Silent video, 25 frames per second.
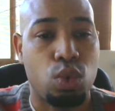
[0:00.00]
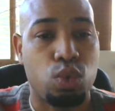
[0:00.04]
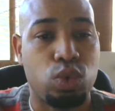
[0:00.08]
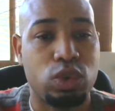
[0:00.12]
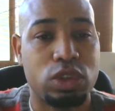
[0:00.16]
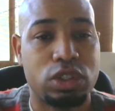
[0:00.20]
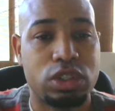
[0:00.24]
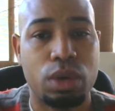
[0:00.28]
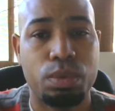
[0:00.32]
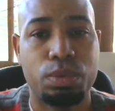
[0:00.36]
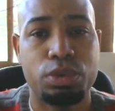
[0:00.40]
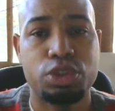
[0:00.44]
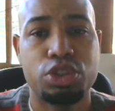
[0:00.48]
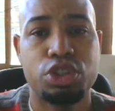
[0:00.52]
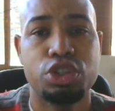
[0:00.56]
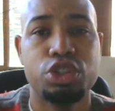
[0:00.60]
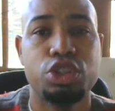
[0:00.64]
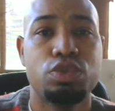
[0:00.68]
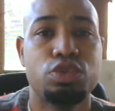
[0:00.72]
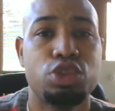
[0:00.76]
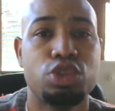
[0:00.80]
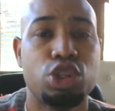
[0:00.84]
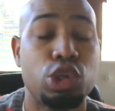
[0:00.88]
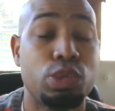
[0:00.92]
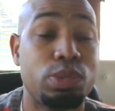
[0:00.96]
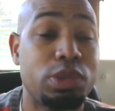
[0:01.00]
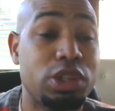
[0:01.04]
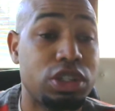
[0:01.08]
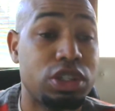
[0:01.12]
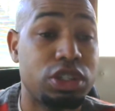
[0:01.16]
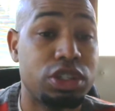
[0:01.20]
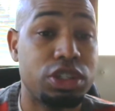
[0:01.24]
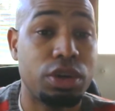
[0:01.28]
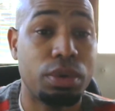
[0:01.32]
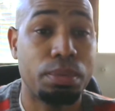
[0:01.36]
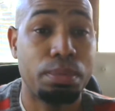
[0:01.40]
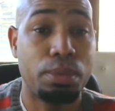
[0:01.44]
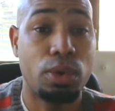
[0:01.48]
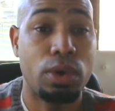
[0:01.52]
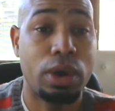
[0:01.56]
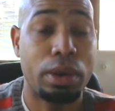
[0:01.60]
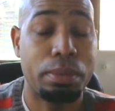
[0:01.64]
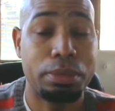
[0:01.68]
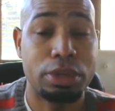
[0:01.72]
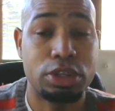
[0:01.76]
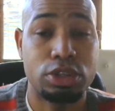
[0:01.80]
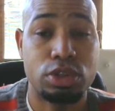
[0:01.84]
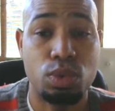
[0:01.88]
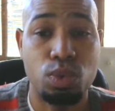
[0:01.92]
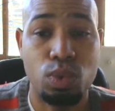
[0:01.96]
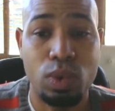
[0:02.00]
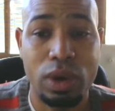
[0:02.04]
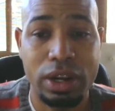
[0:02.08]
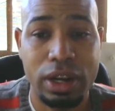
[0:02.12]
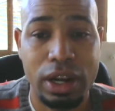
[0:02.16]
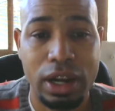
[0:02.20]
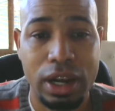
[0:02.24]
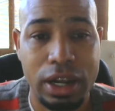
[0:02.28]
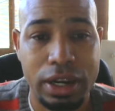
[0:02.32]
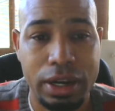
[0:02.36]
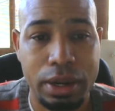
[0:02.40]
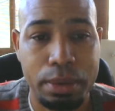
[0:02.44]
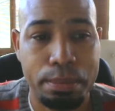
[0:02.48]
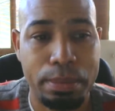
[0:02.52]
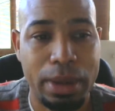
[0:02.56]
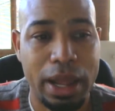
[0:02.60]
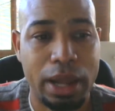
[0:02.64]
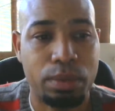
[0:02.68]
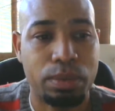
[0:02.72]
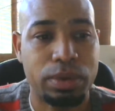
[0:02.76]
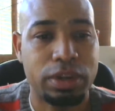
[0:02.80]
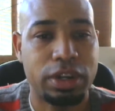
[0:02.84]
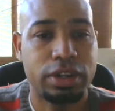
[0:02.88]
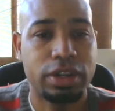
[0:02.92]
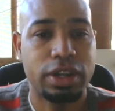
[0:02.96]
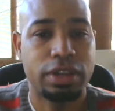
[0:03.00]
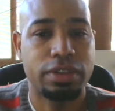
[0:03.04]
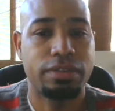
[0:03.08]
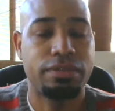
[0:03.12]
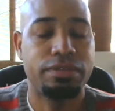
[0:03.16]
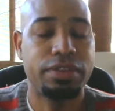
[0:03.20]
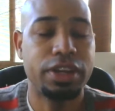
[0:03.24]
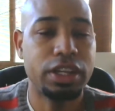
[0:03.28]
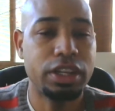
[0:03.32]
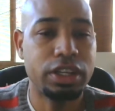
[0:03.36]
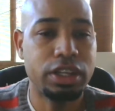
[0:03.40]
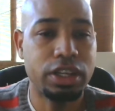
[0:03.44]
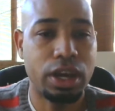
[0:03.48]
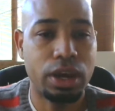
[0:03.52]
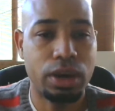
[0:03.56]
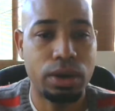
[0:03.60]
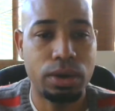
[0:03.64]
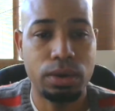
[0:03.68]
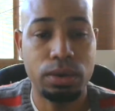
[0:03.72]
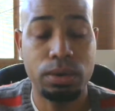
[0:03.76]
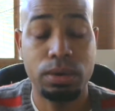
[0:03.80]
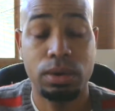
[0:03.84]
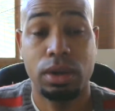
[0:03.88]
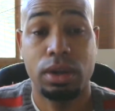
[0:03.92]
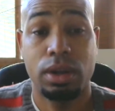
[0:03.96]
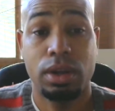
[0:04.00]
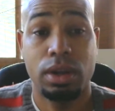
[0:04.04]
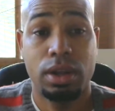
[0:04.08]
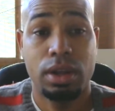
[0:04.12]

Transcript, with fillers: What's up with you YouTube? This is your boy Mr. 100 back with another video.